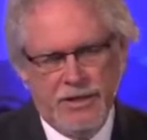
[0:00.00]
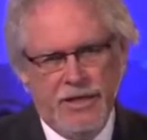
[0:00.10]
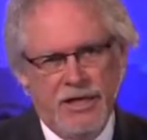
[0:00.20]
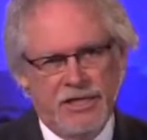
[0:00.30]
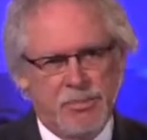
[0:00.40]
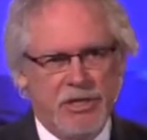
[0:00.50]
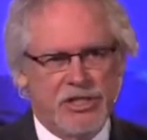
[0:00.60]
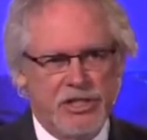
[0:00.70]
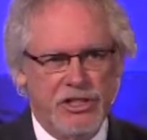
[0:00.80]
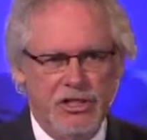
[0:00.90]
And
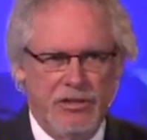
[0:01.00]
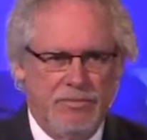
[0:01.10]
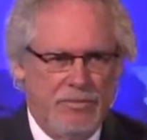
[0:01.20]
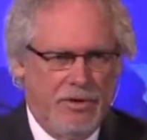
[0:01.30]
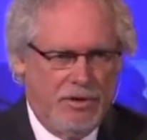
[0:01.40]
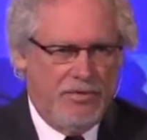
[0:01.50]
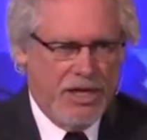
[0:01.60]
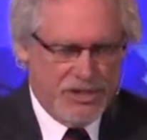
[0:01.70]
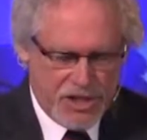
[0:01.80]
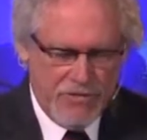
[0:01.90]
especially on
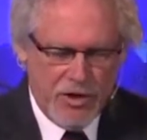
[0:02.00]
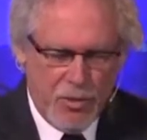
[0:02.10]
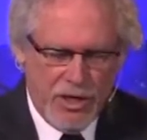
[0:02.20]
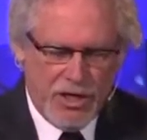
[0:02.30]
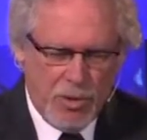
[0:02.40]
Thanksgiving week,